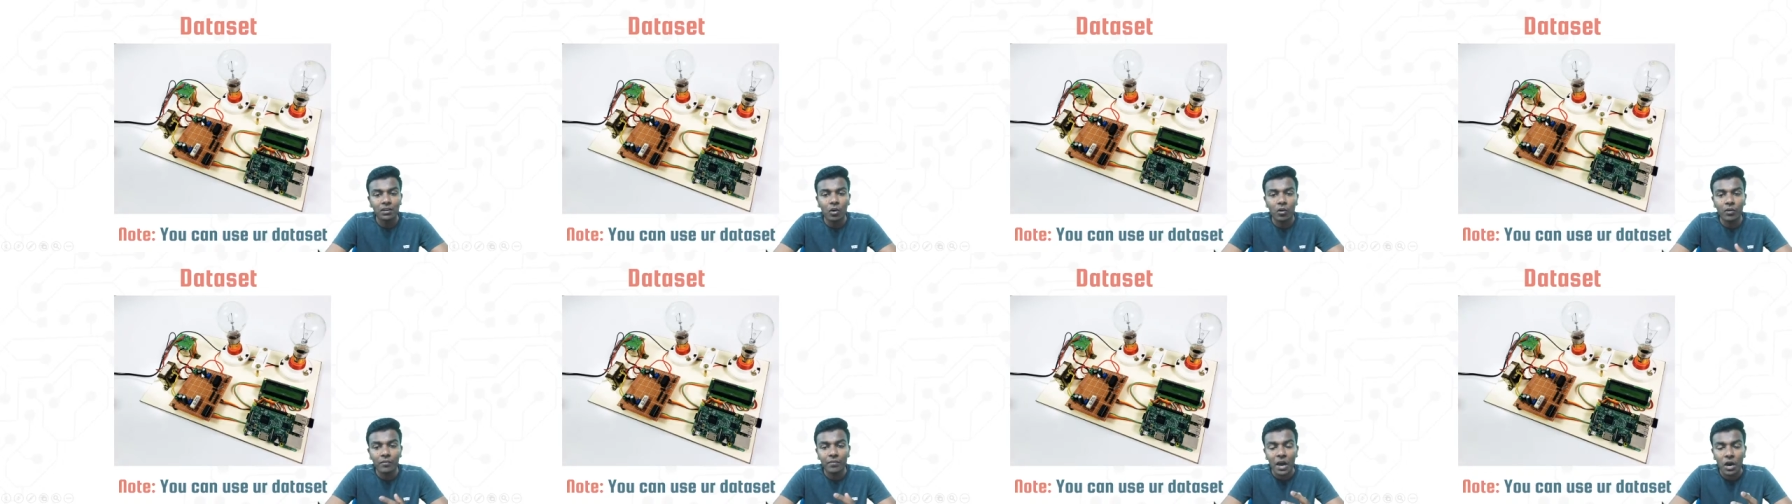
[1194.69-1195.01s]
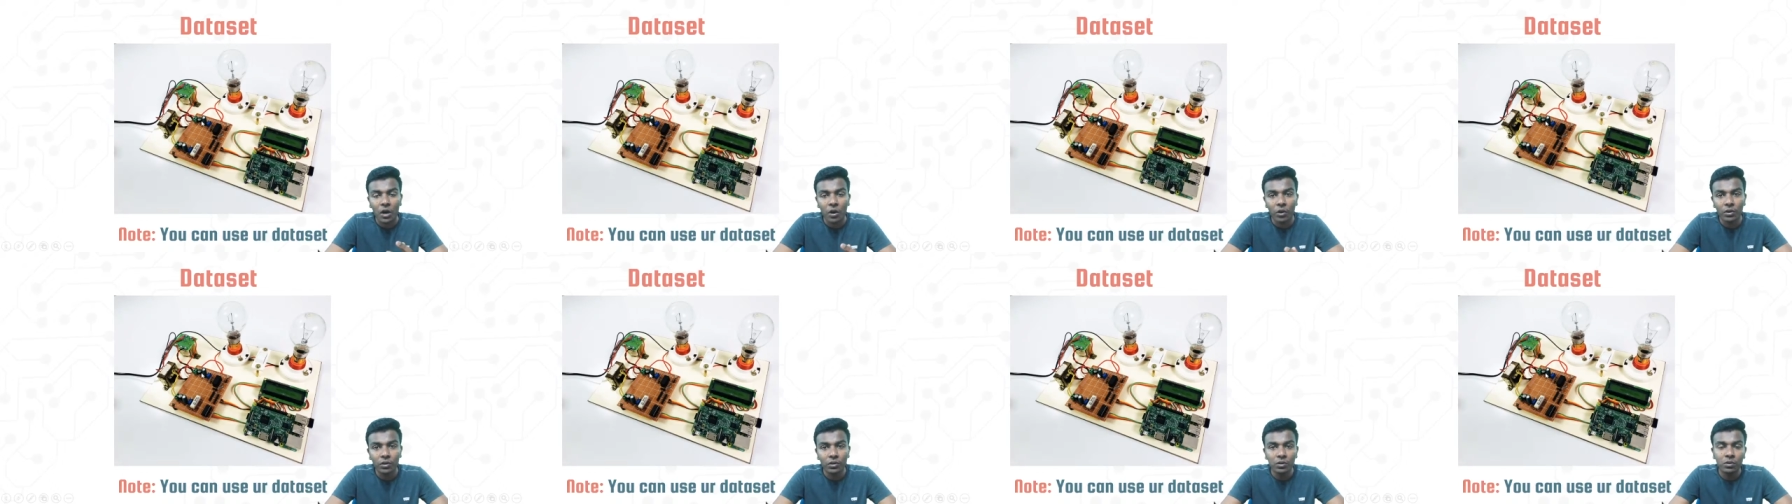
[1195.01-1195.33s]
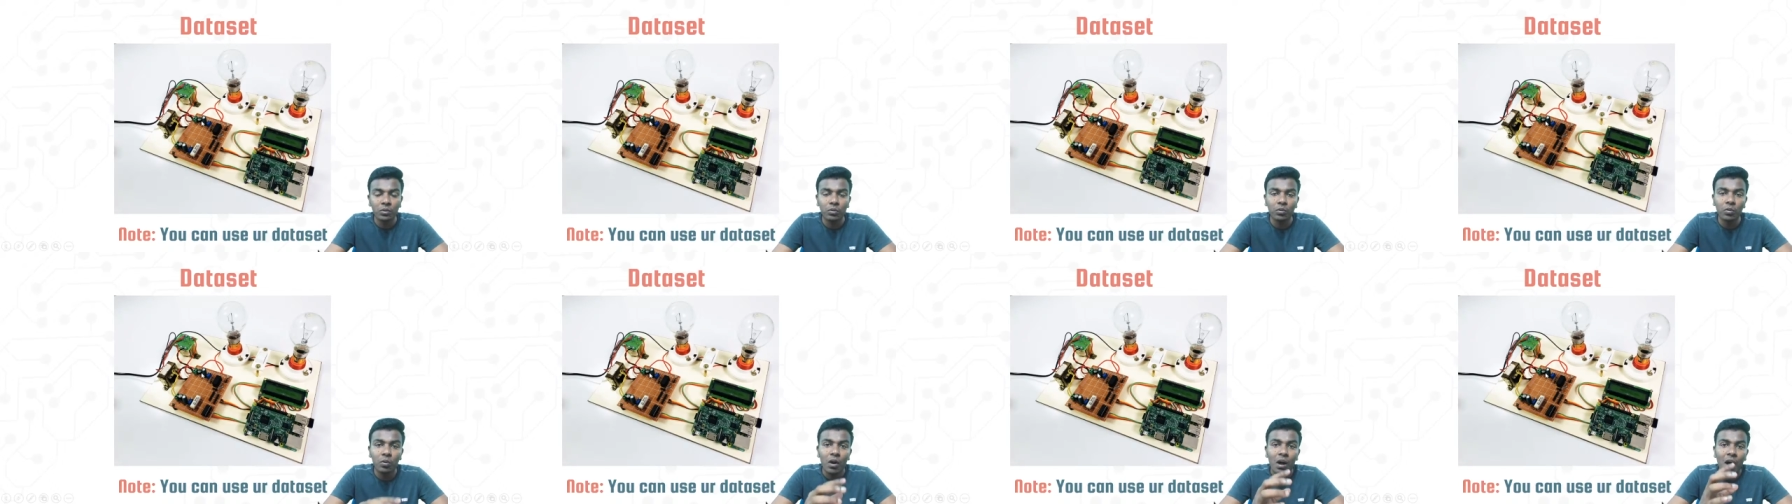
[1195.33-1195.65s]
or we are going
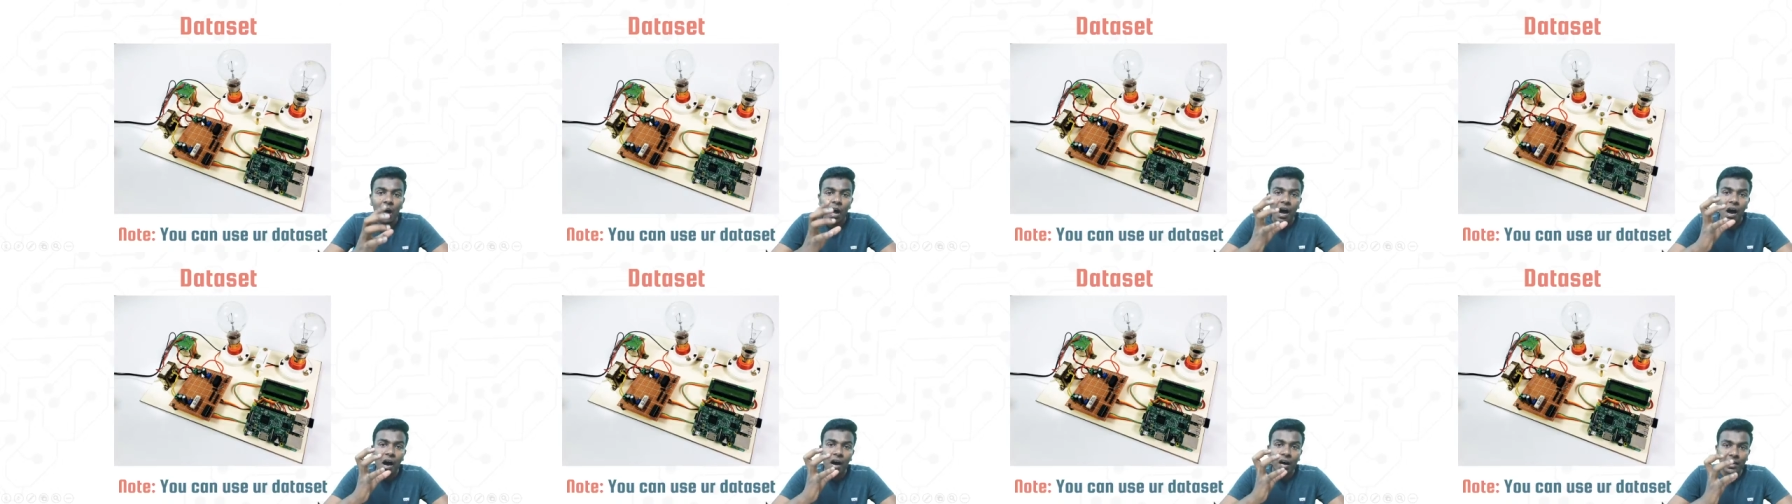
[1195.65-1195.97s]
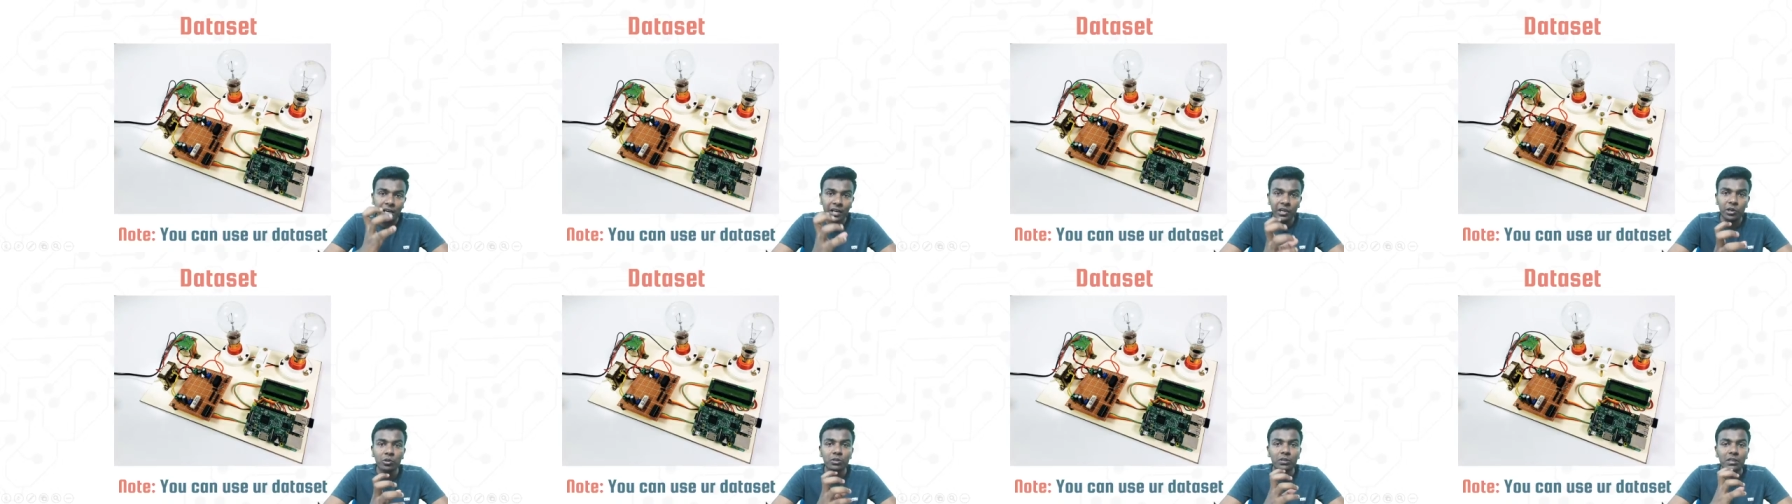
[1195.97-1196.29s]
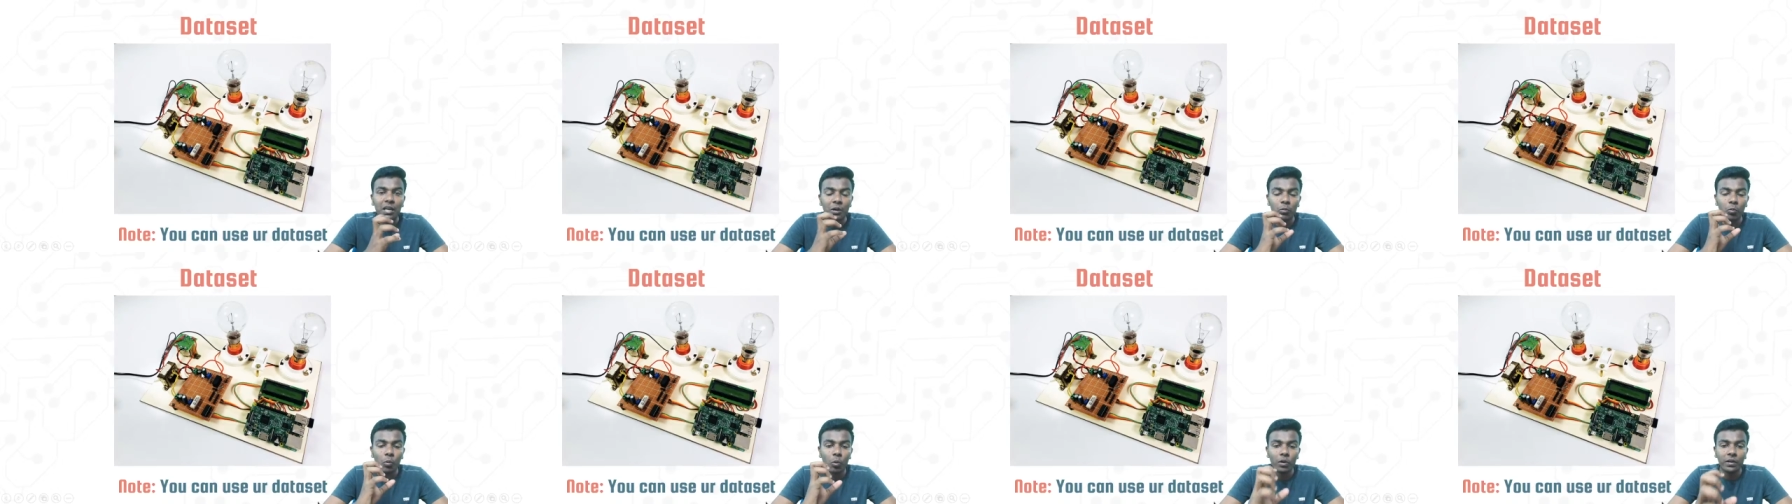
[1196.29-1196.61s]
to reduce
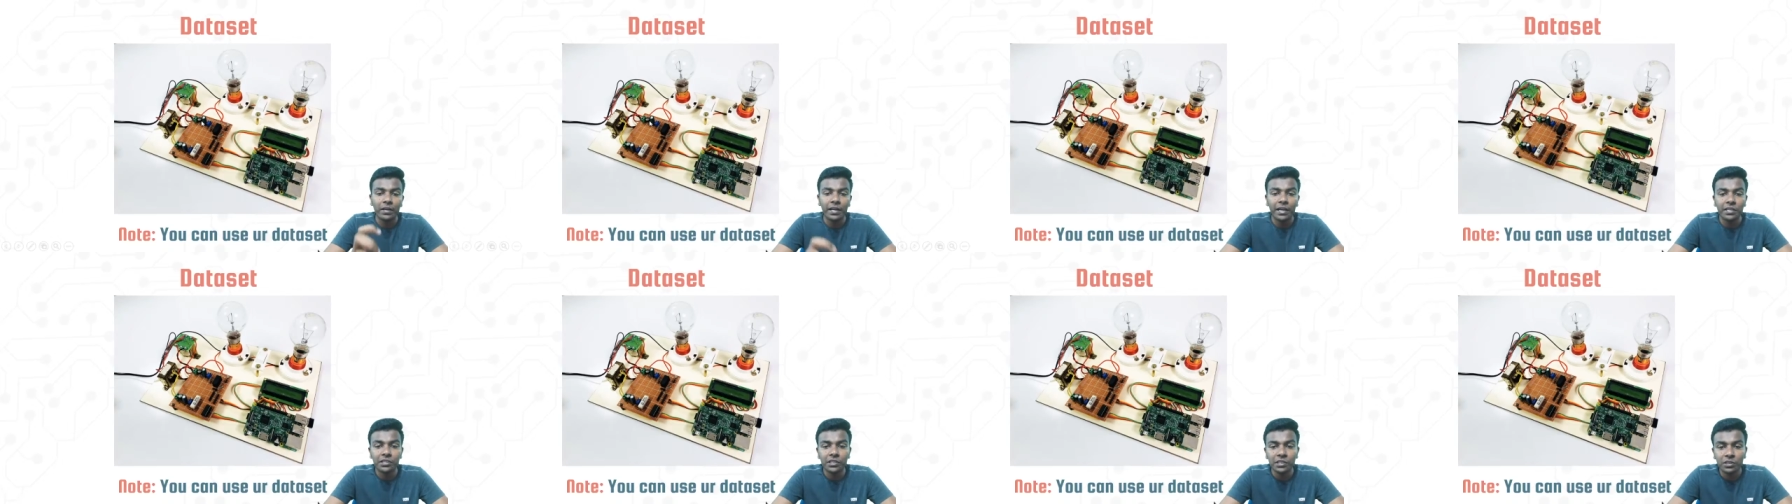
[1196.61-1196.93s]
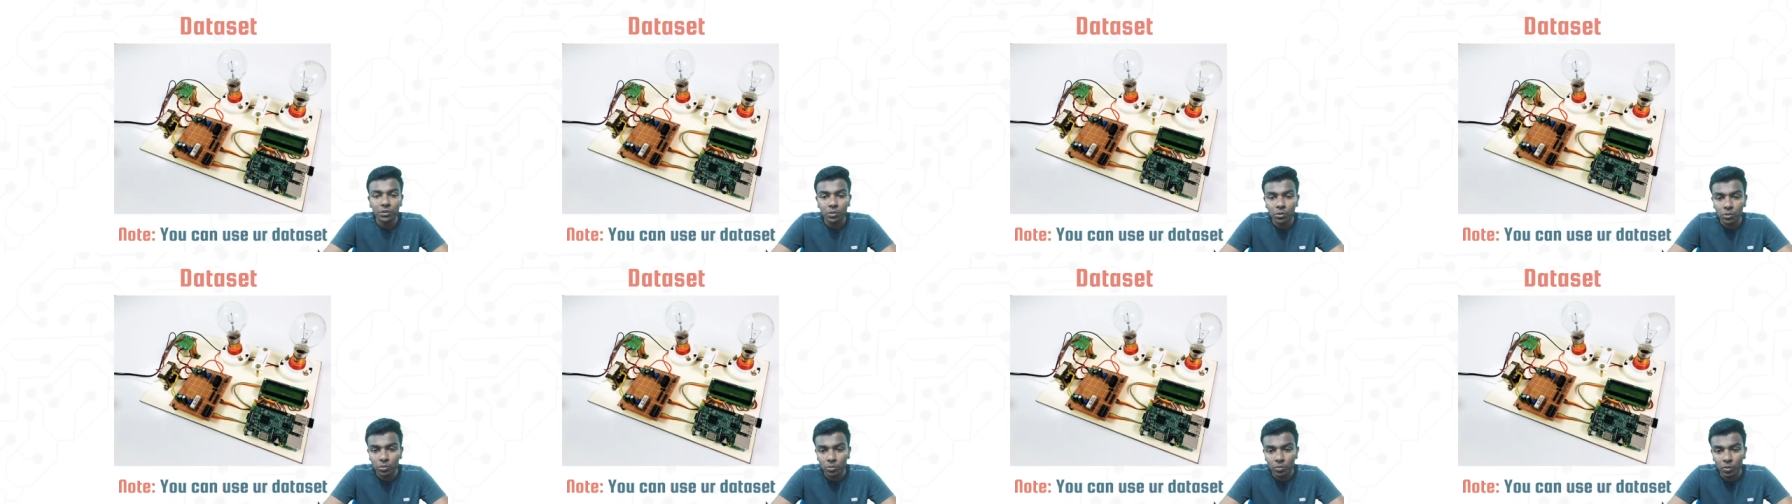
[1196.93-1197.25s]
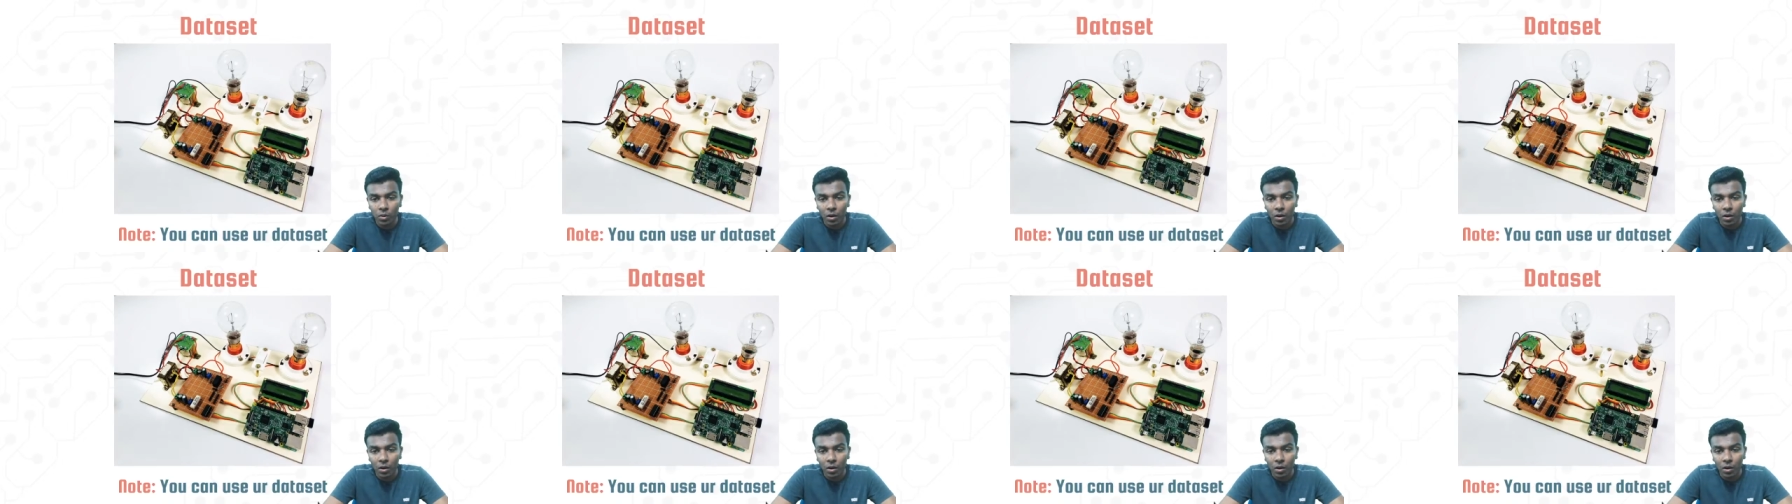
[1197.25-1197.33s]
that voltage into